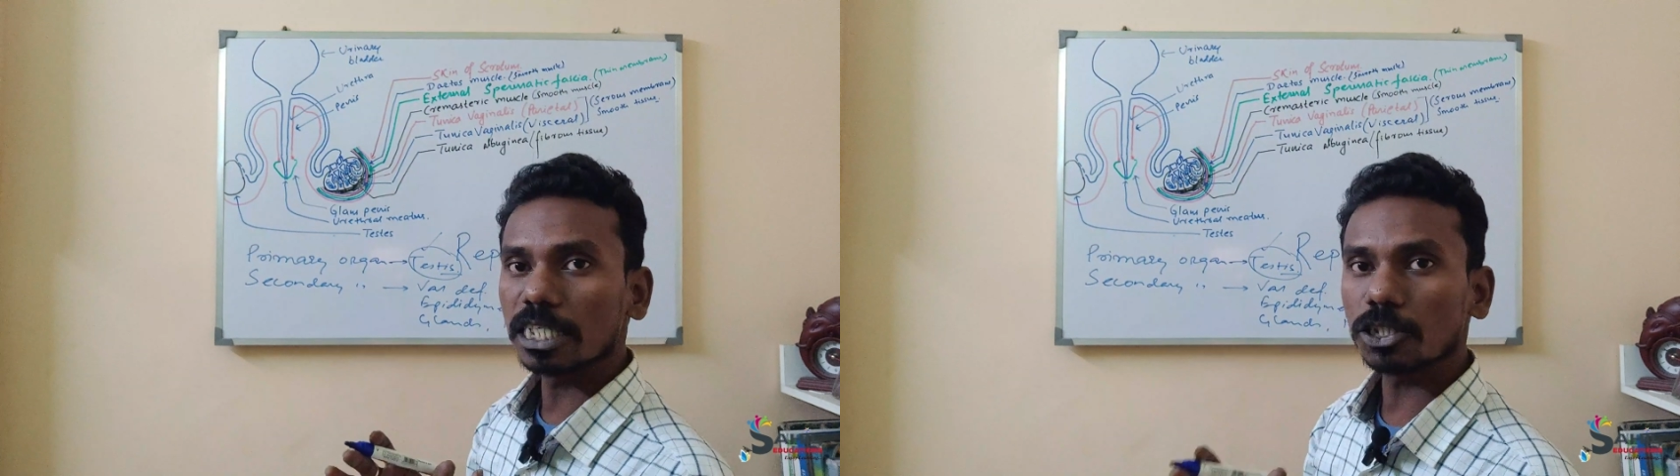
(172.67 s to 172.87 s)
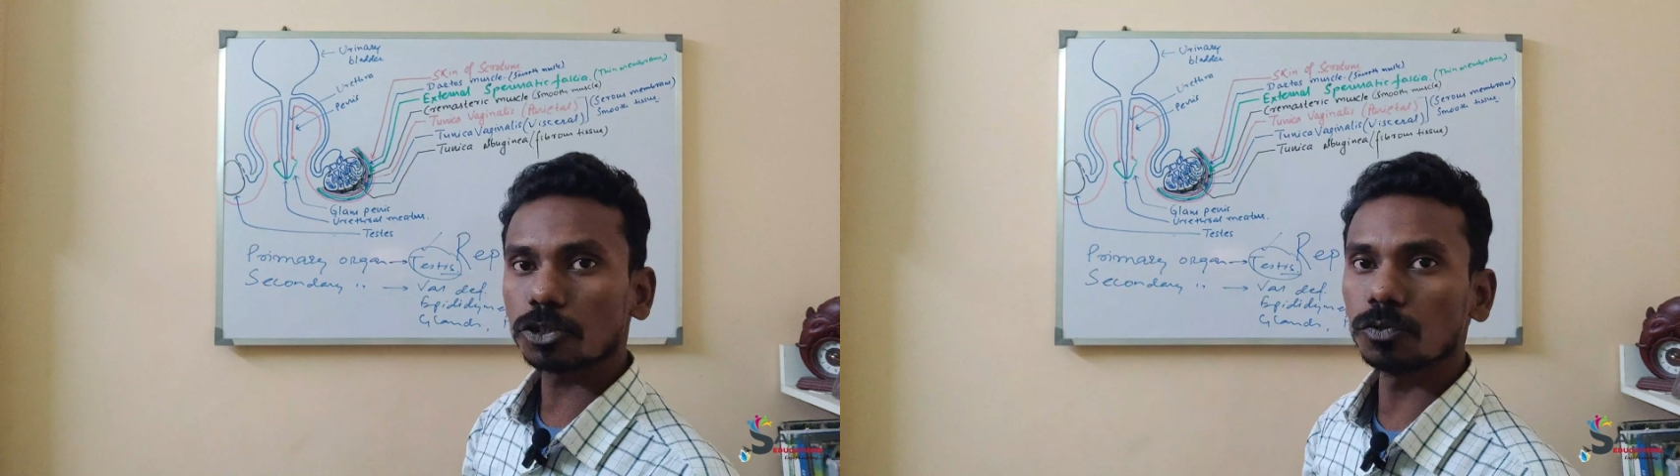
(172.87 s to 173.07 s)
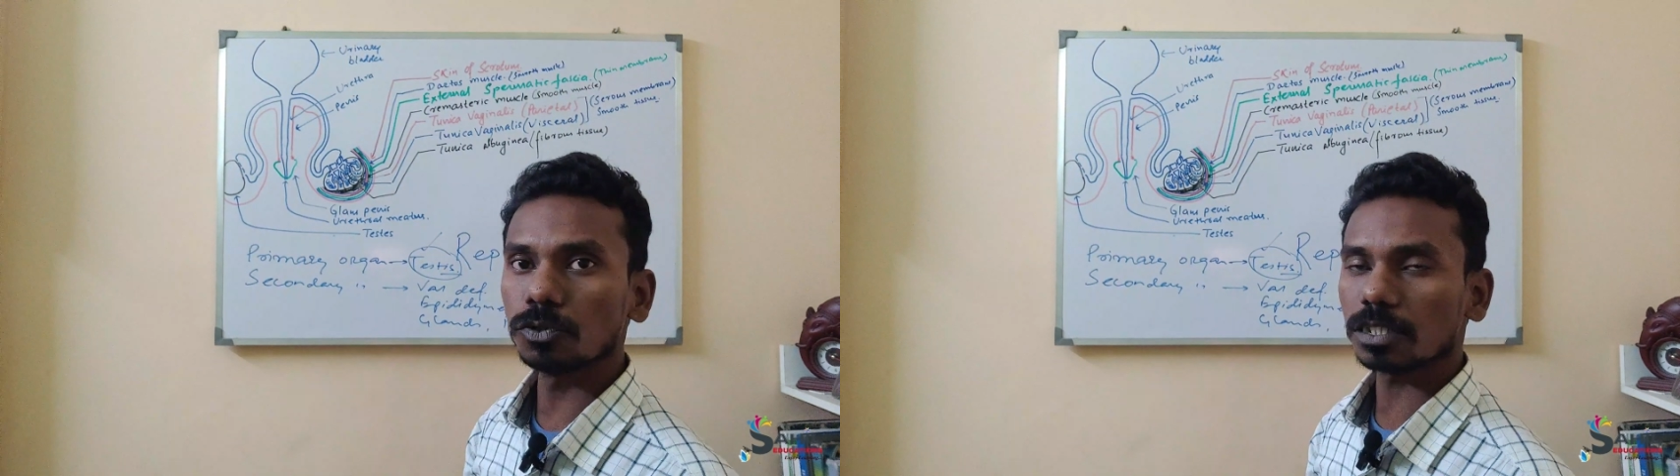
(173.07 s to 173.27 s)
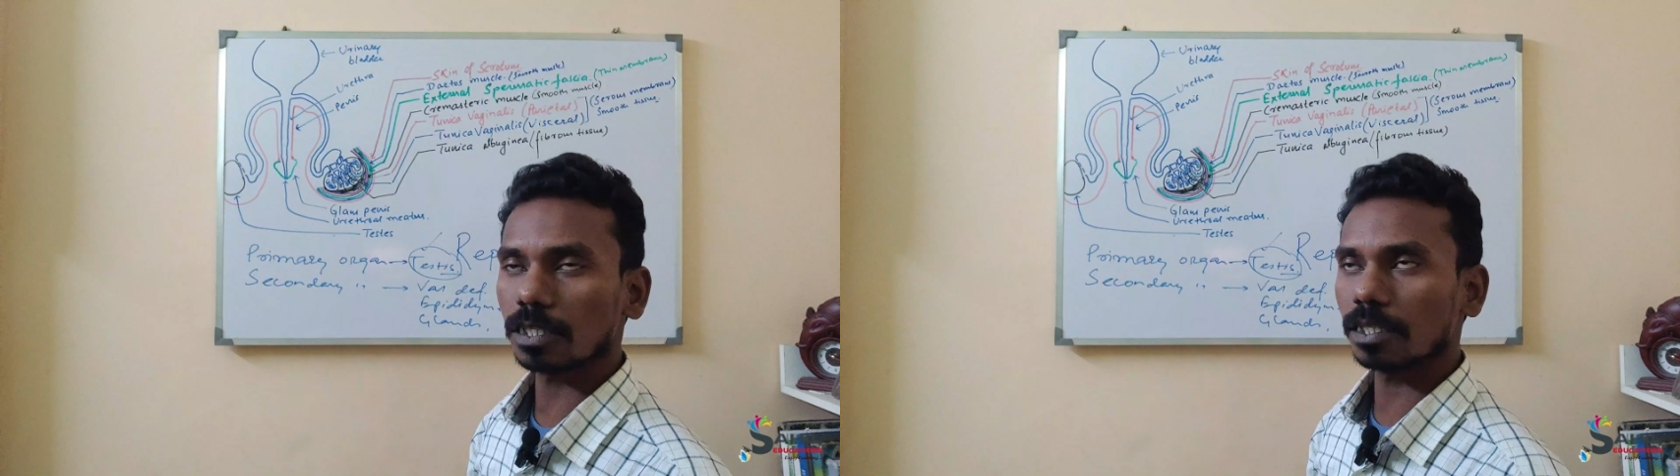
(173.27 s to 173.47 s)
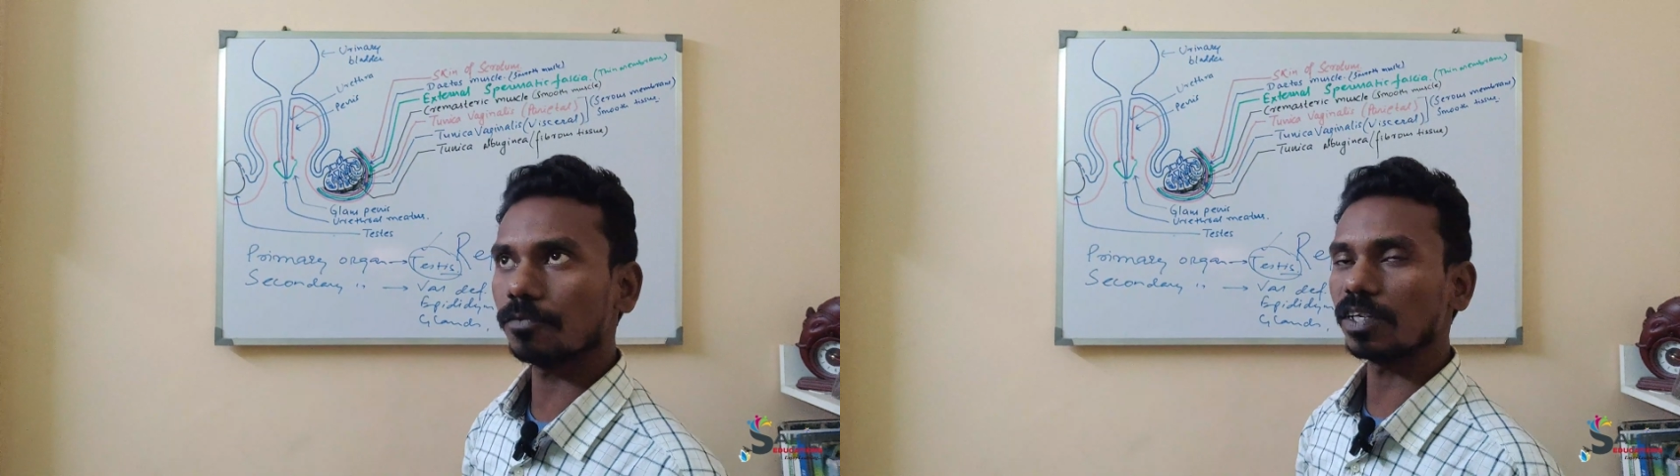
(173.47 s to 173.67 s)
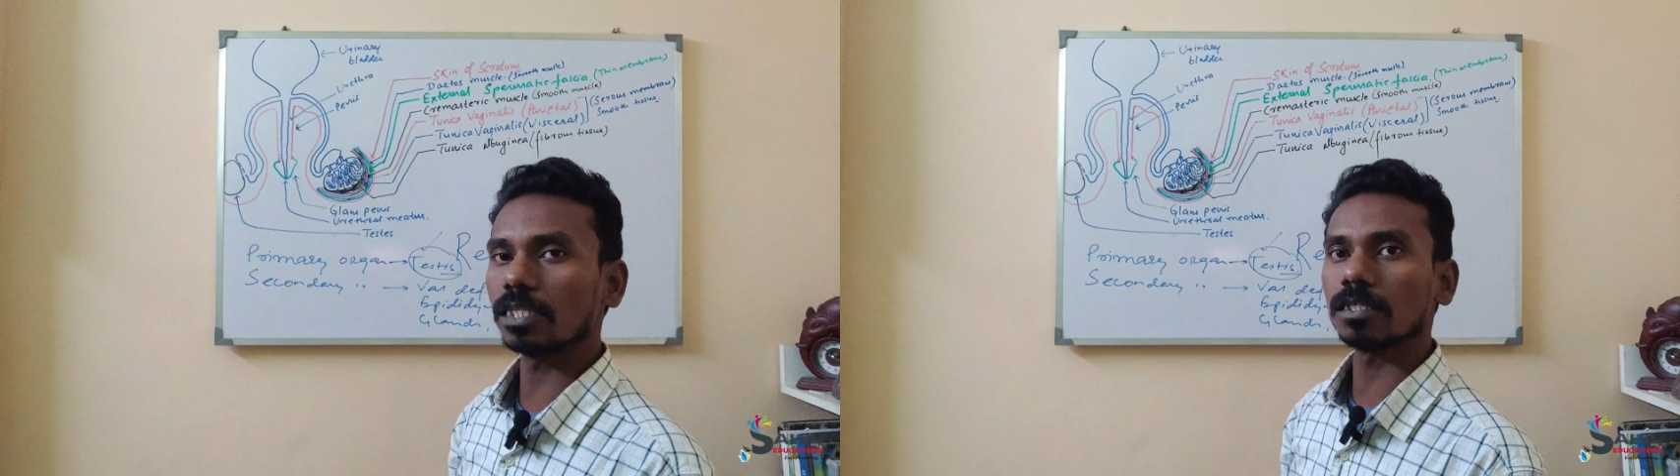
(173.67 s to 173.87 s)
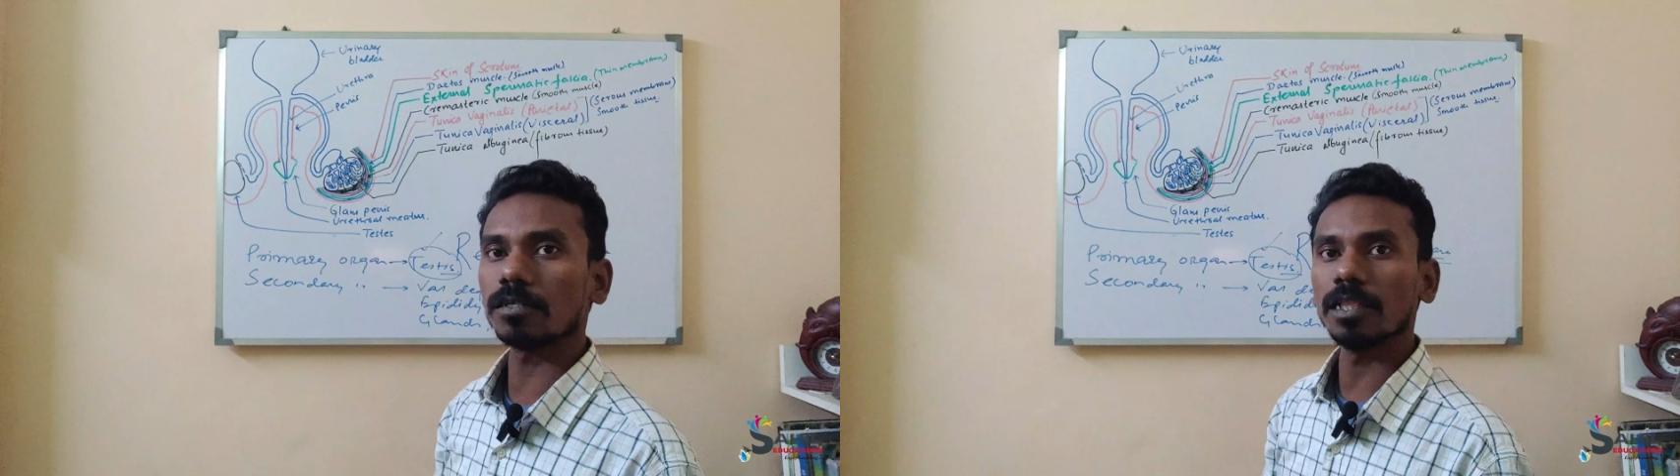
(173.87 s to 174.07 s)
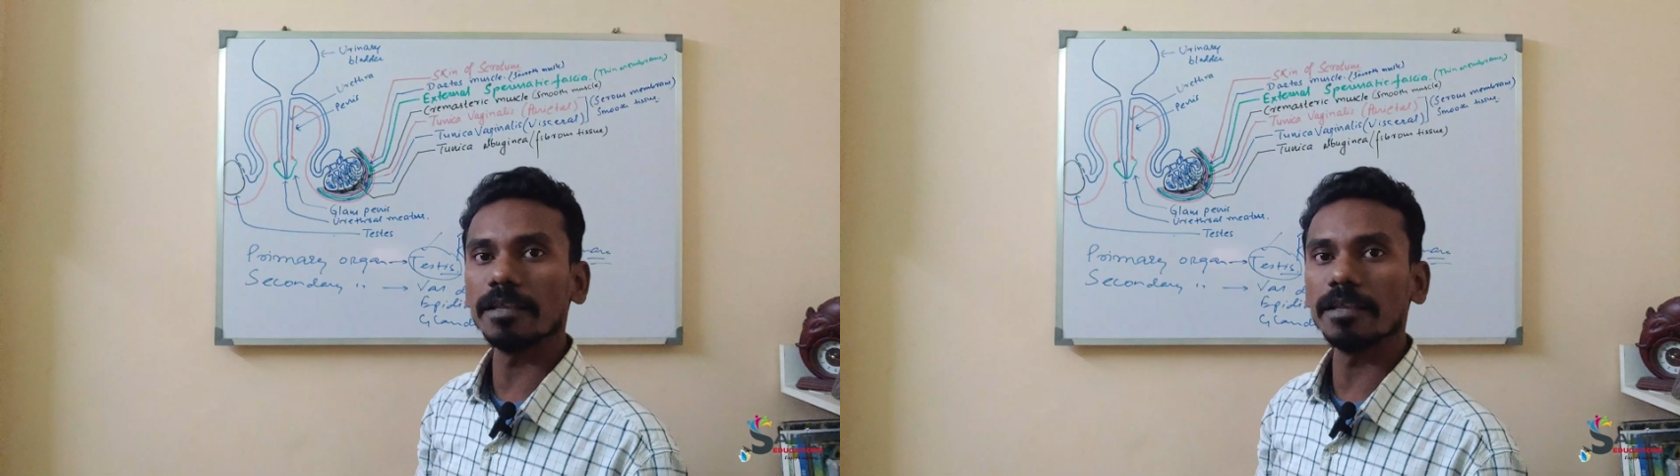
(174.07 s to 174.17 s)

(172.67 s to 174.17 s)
tissues, with the